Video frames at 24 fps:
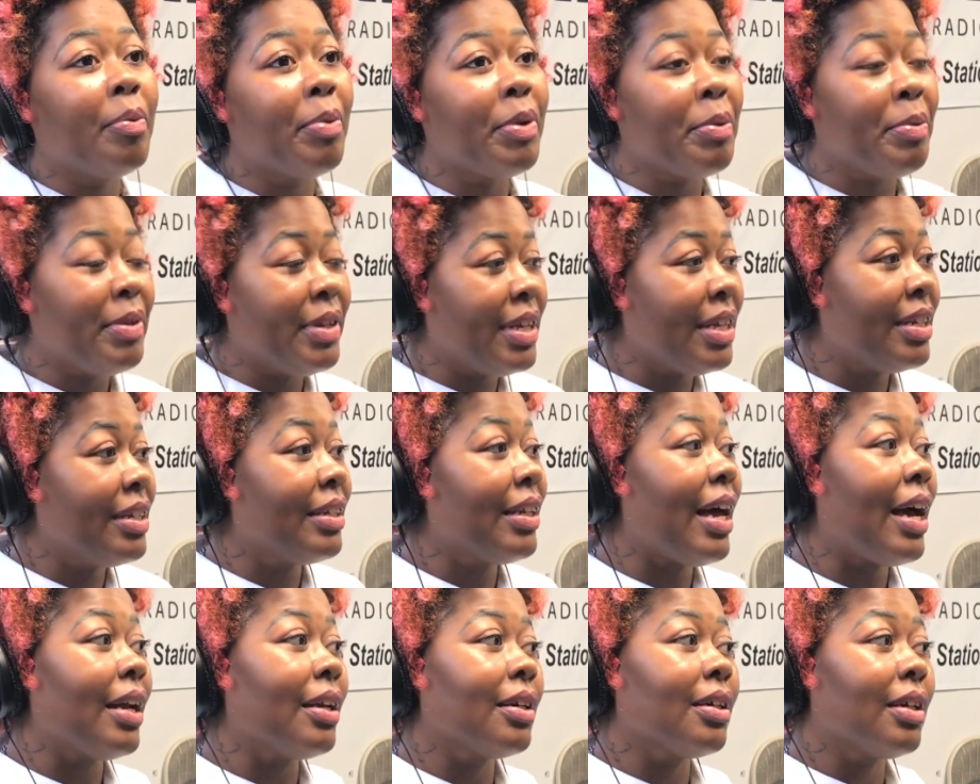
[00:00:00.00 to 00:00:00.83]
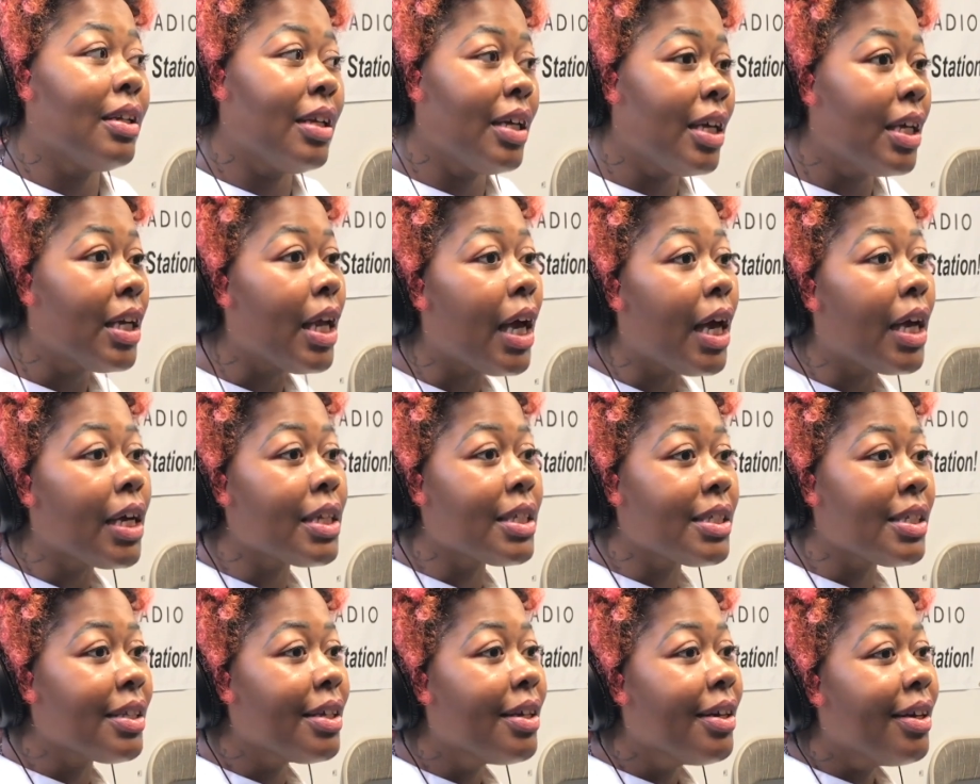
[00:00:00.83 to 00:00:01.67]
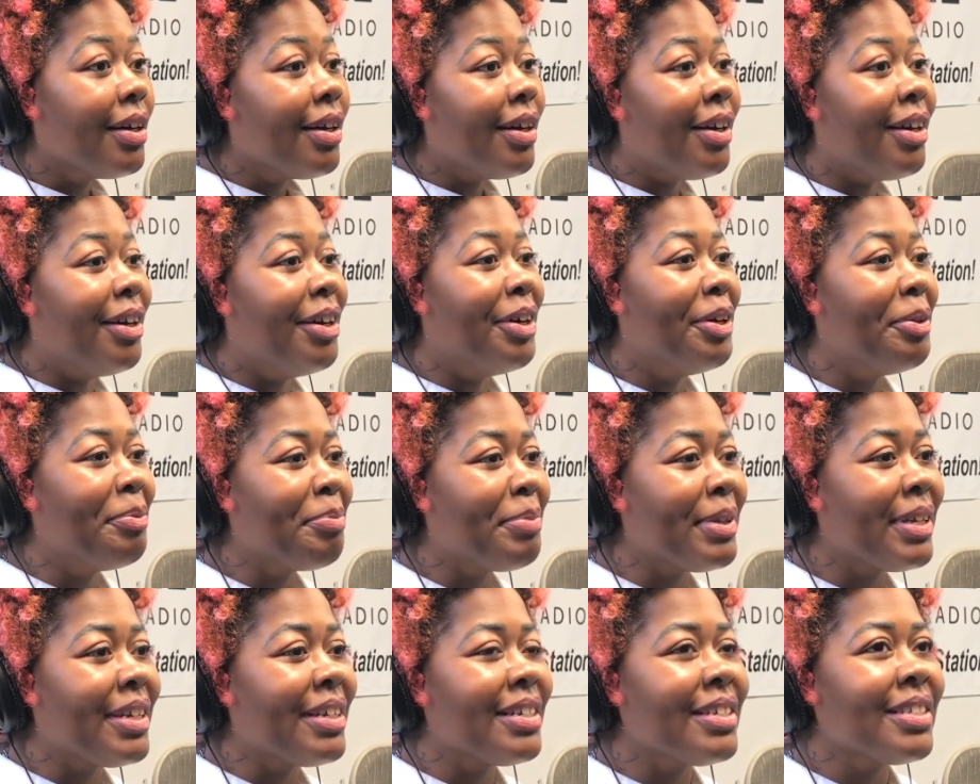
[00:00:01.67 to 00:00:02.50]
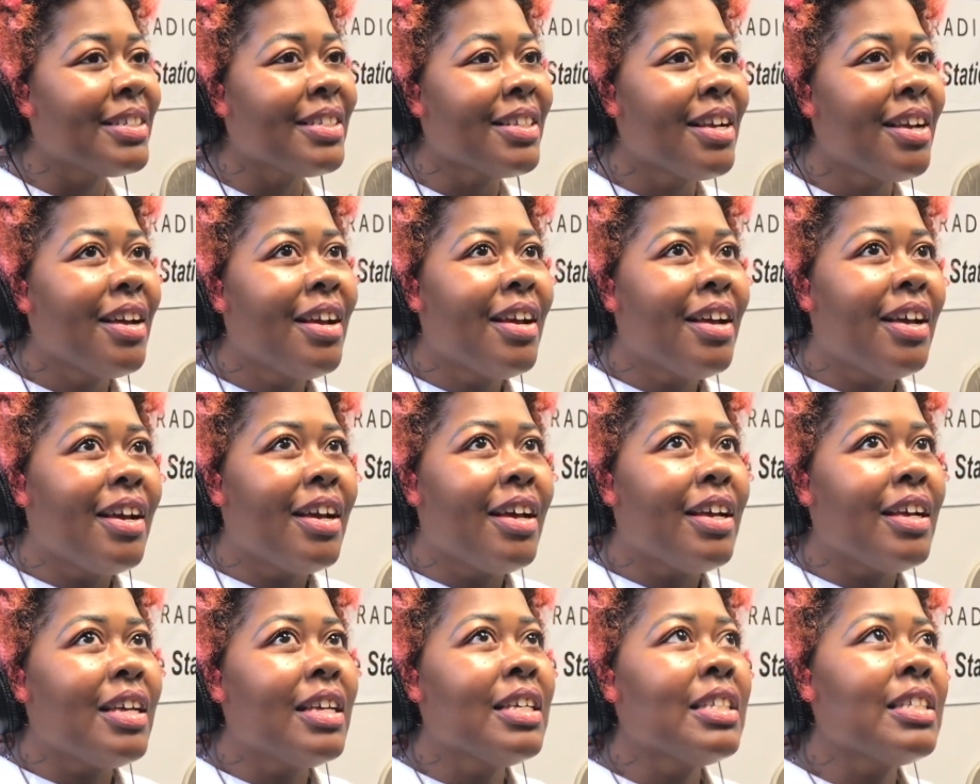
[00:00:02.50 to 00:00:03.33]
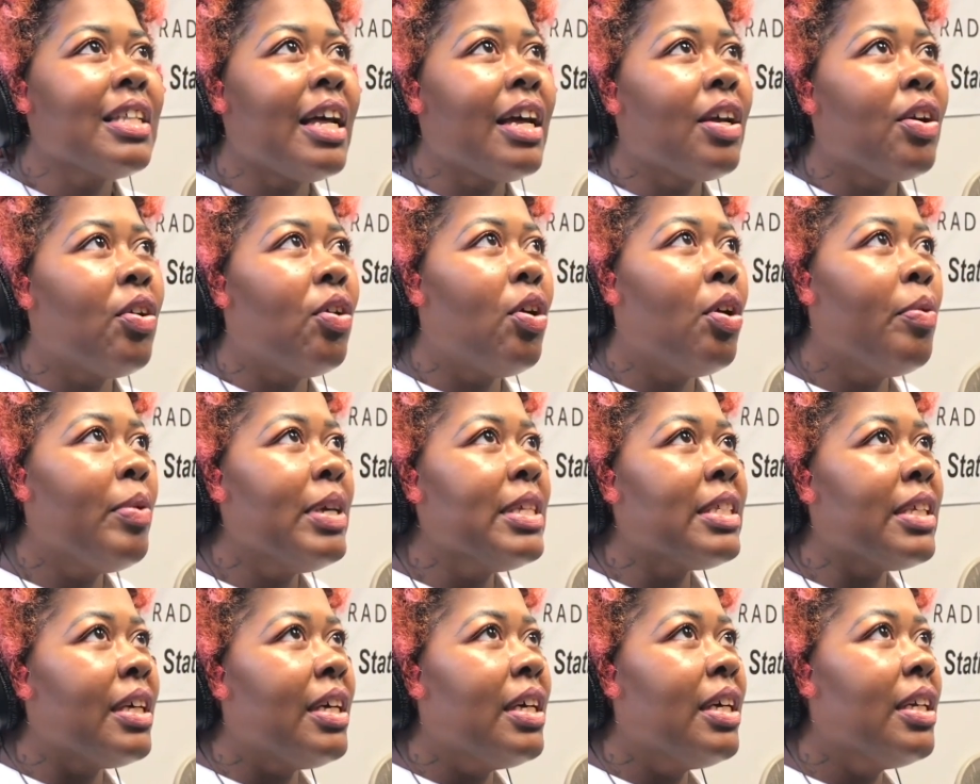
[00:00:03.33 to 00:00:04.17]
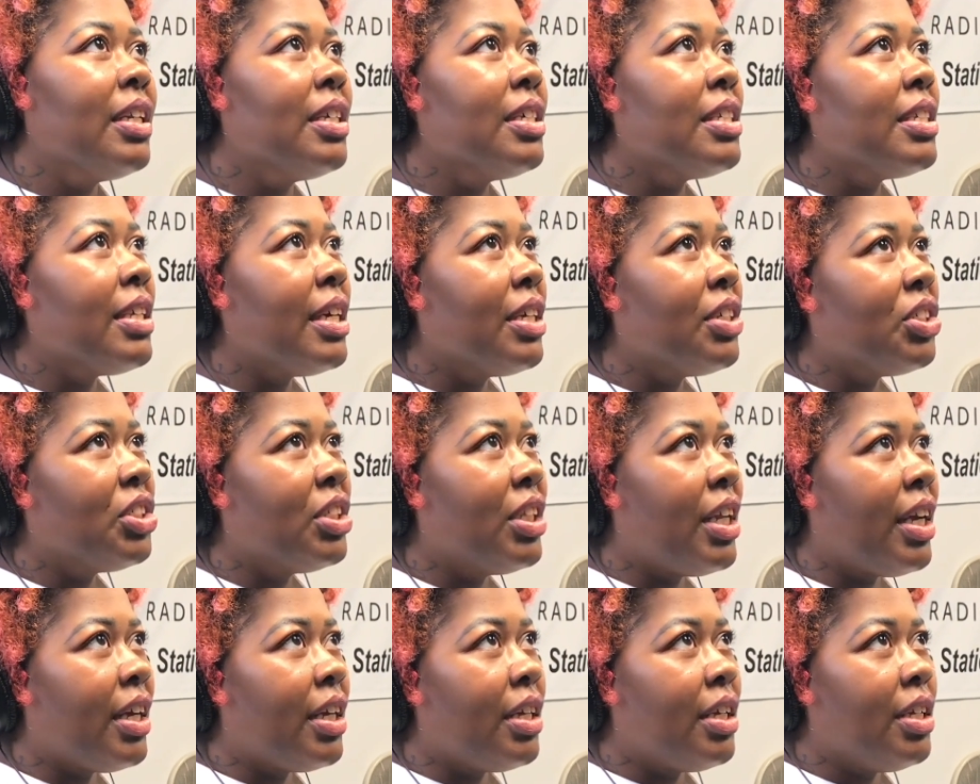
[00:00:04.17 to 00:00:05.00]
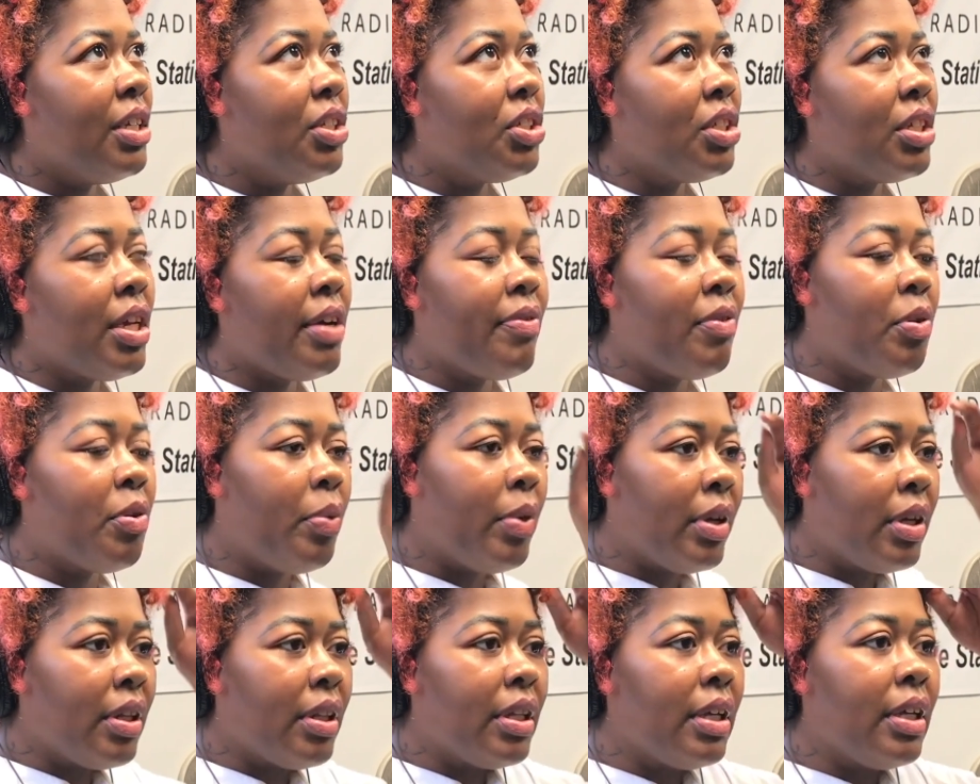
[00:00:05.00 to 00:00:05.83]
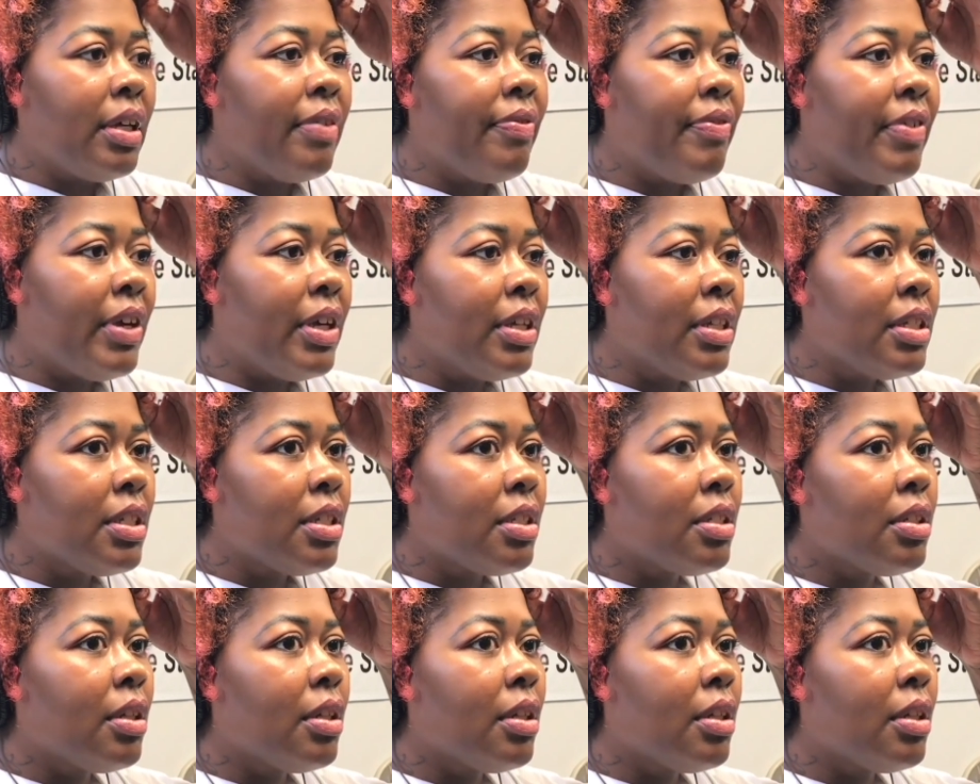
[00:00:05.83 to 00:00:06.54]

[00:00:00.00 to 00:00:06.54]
We need a lot of Kleenex, because it's like always a healing session at each and every one of the events.